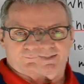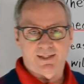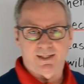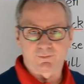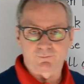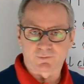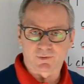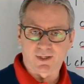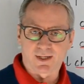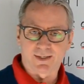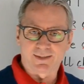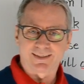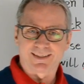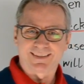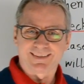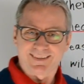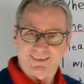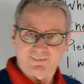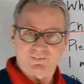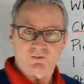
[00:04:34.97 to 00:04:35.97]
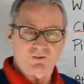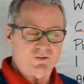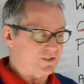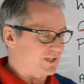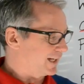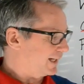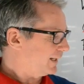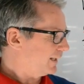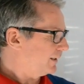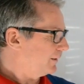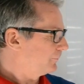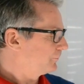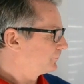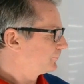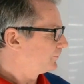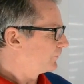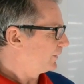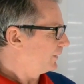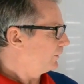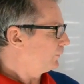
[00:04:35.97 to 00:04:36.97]
And regarding this check,
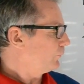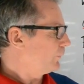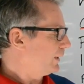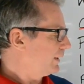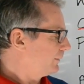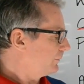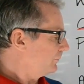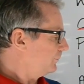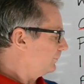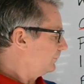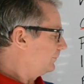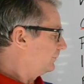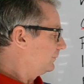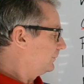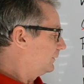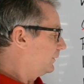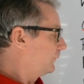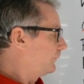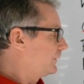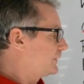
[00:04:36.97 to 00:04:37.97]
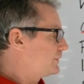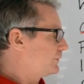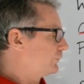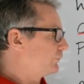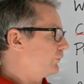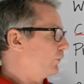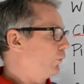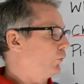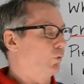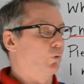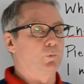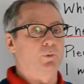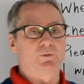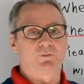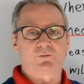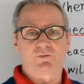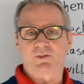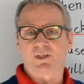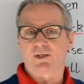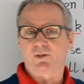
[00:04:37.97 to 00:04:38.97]
well, officials
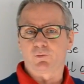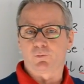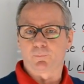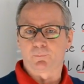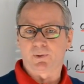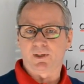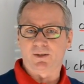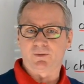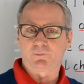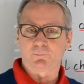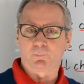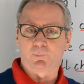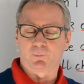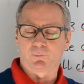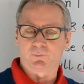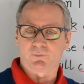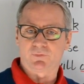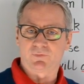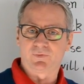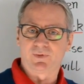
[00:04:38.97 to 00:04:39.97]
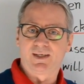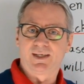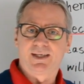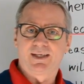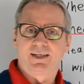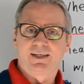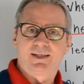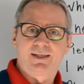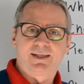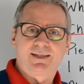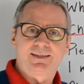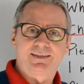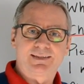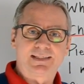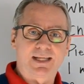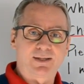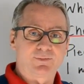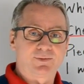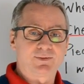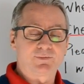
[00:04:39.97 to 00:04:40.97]
always check your passports.
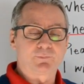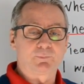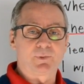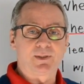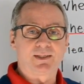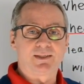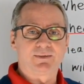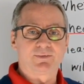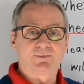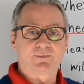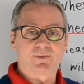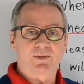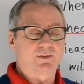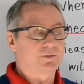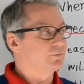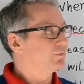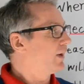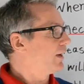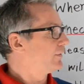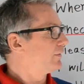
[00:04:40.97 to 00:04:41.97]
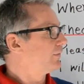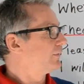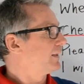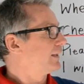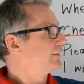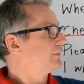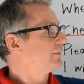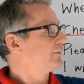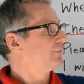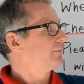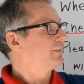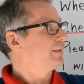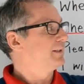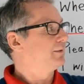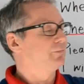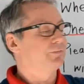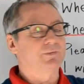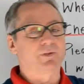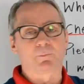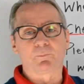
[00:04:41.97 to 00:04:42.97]
Now this means, rather than to see
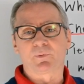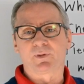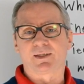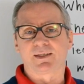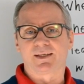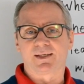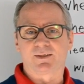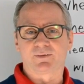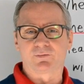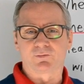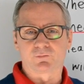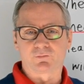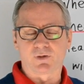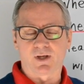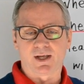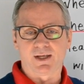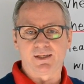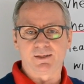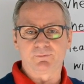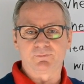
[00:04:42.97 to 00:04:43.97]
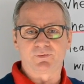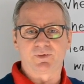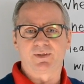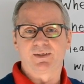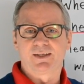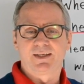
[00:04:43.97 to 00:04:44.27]
if something has arrived,